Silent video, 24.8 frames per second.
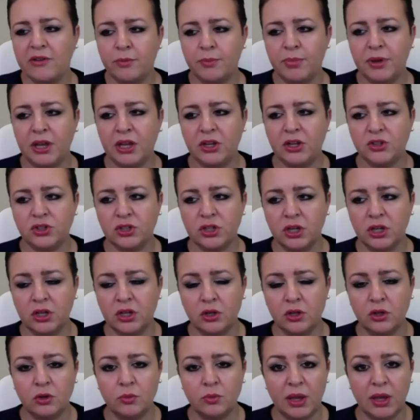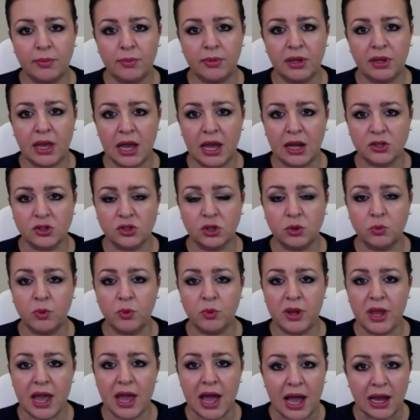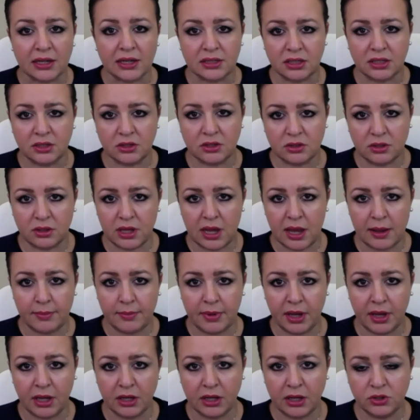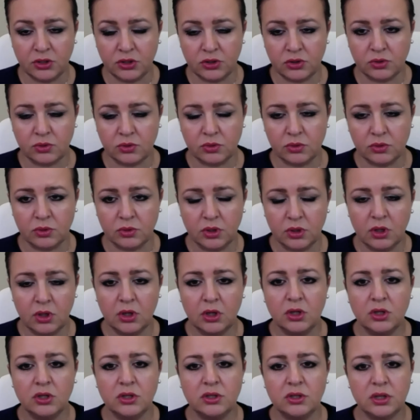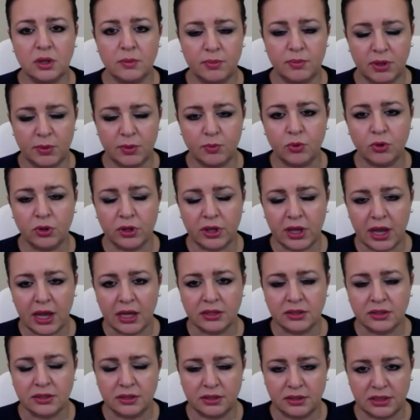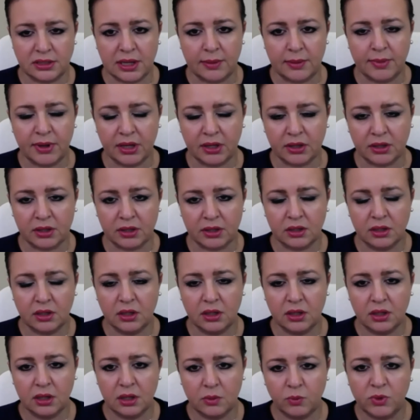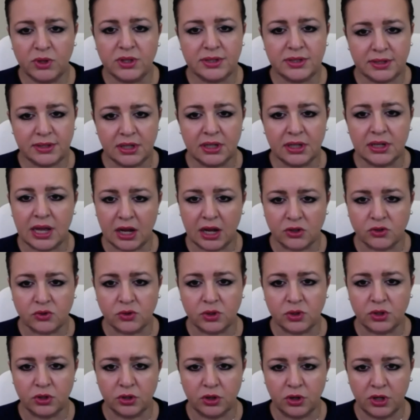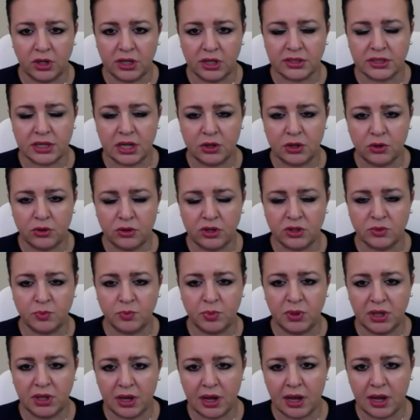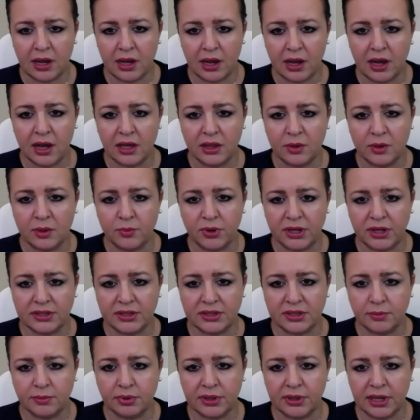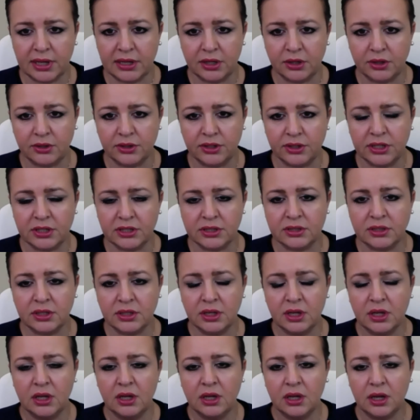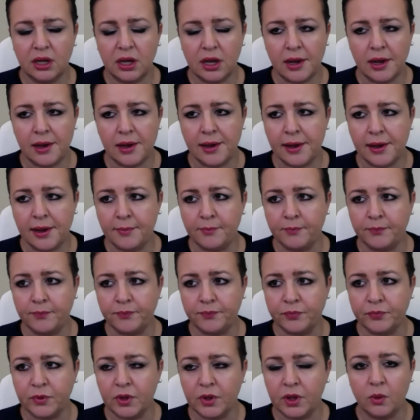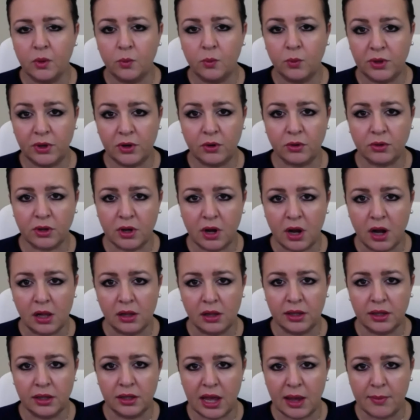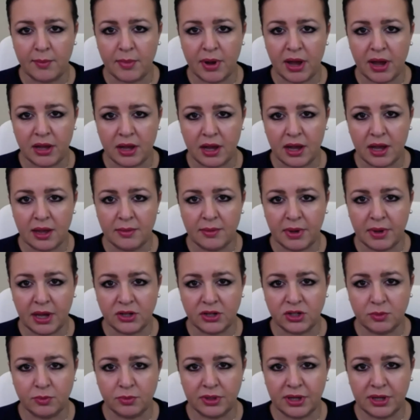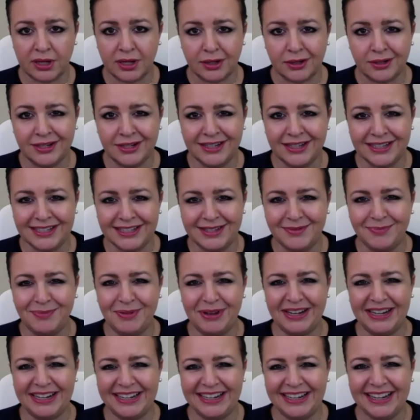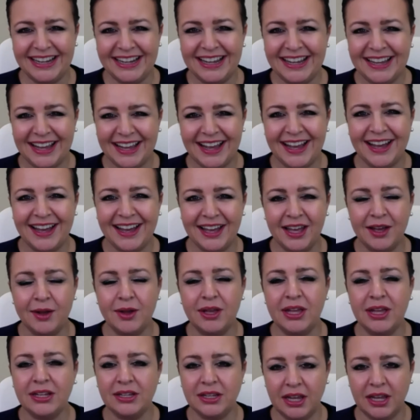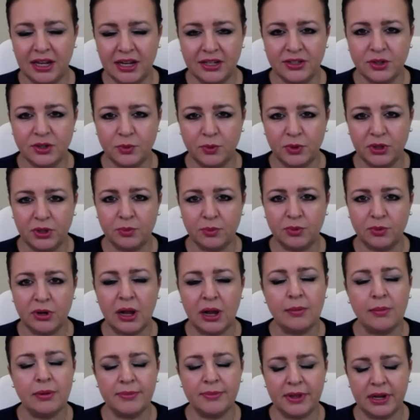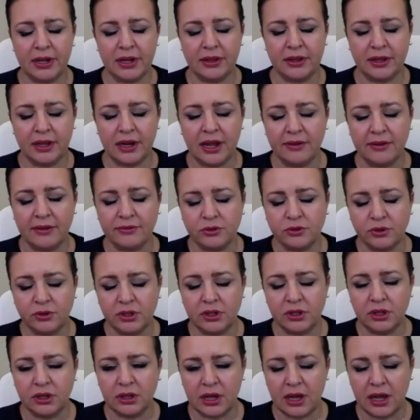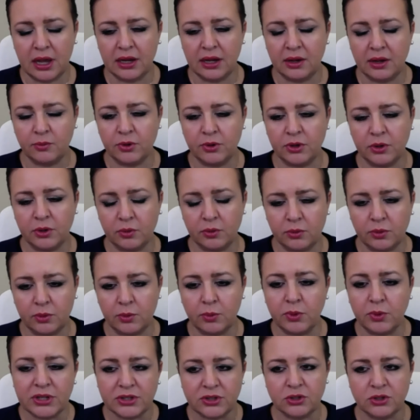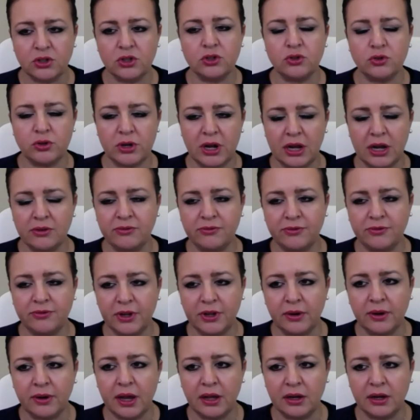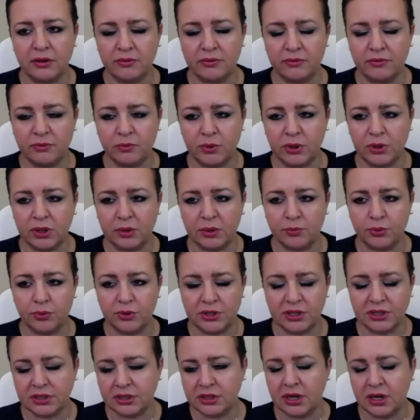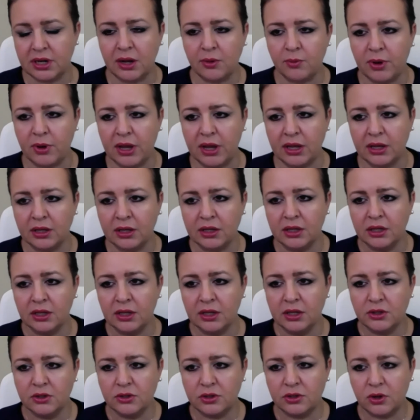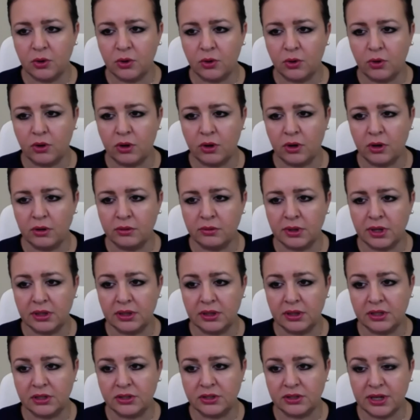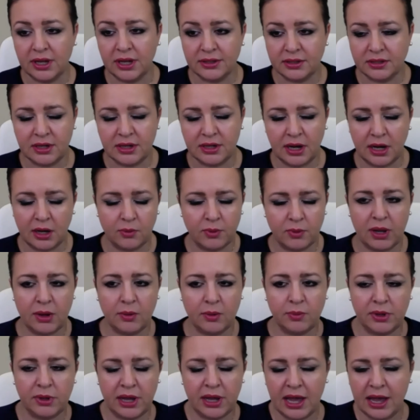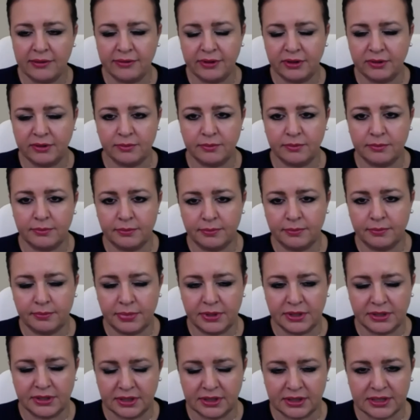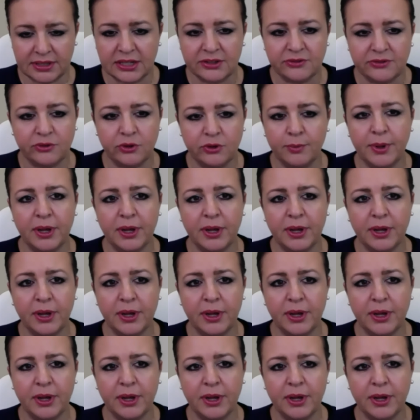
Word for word: a patient who may be actually reacting to that mesh. Some people get systemic. We see it actually in hernias. I know there's BII, the breast implant illness. Right. Um, we don't call it MII, mesh implant illness, but it, uh, it, it is a real problem that, that I treat a lot. And we're, we're researching to figure out if we can predict it anyway, or at least test it anyway. We haven't been successful,